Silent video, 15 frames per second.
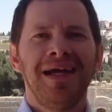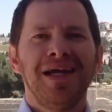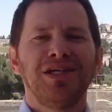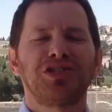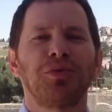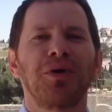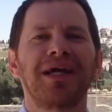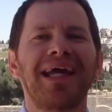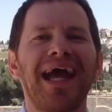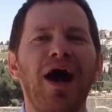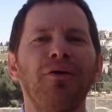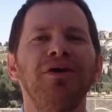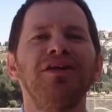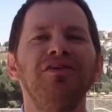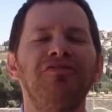So we're
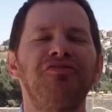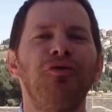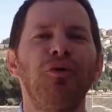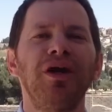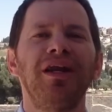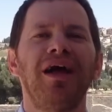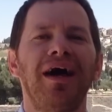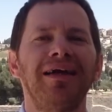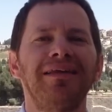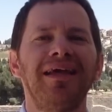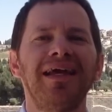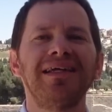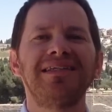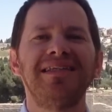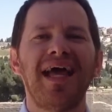counting the forty-nine
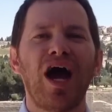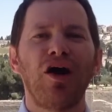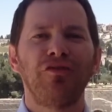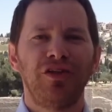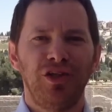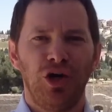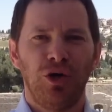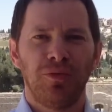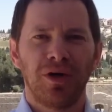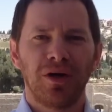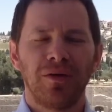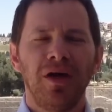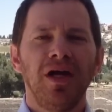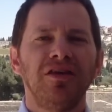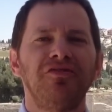days now of the Omer,
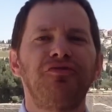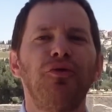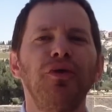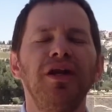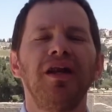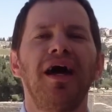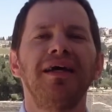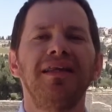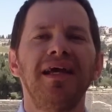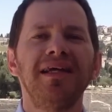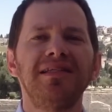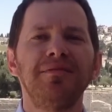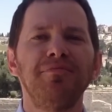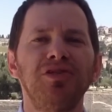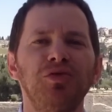the forty-nine
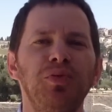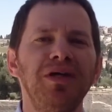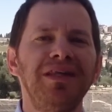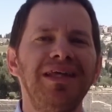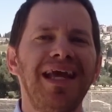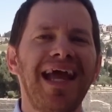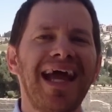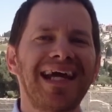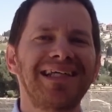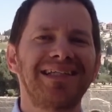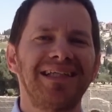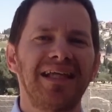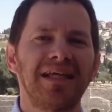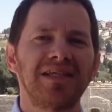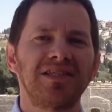days in between the
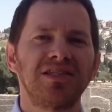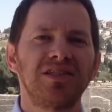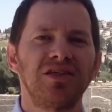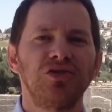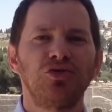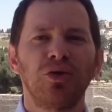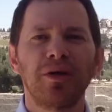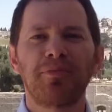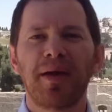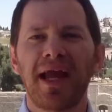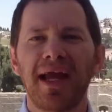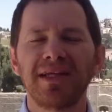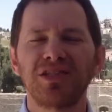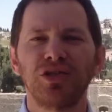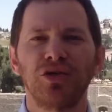Exodus during
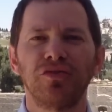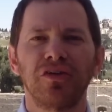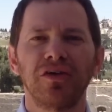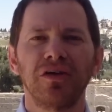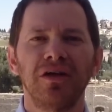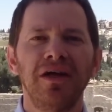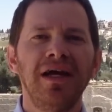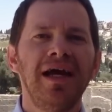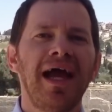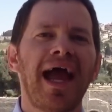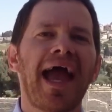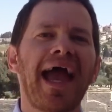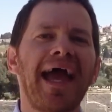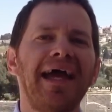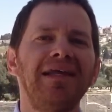Passover
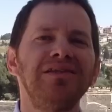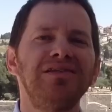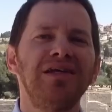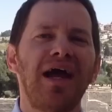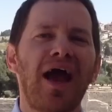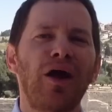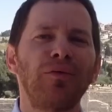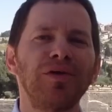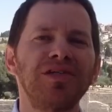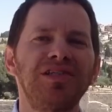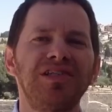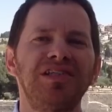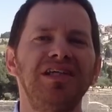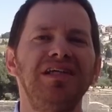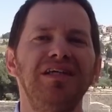and our
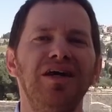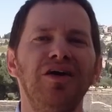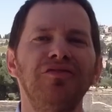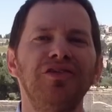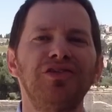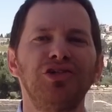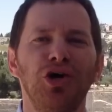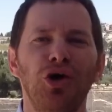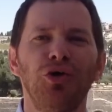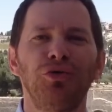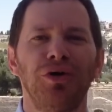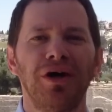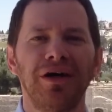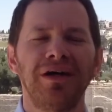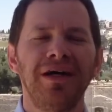receipt of the
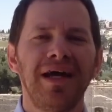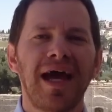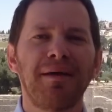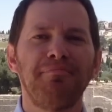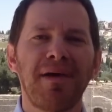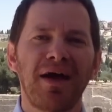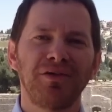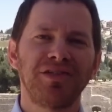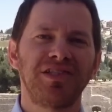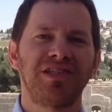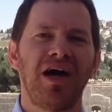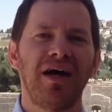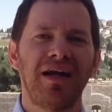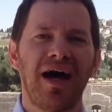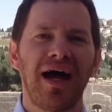Torah at Mount
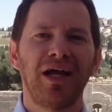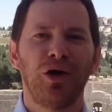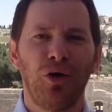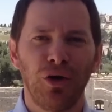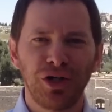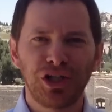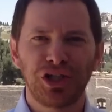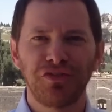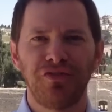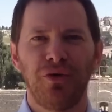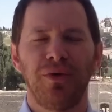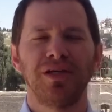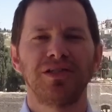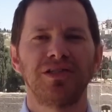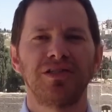Sinai on
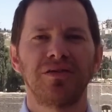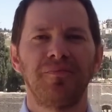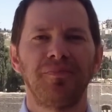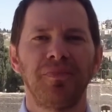Shavuos.